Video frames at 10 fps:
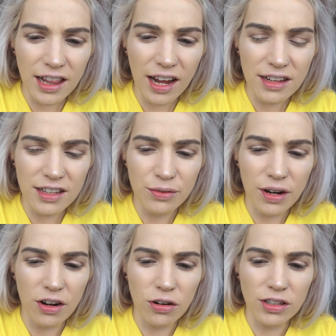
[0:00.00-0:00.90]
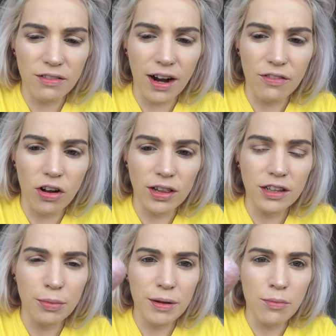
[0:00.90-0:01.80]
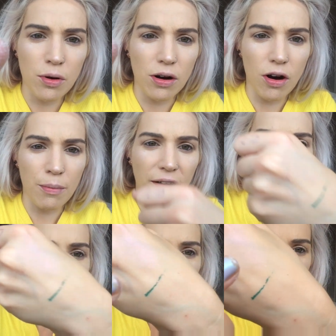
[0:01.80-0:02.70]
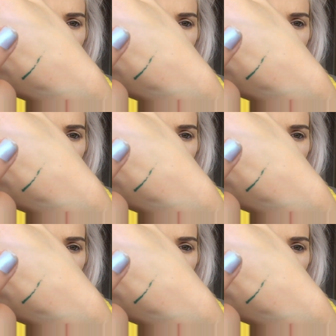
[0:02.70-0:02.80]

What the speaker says: of like this when I hold it right. I've got a little bit more on my finger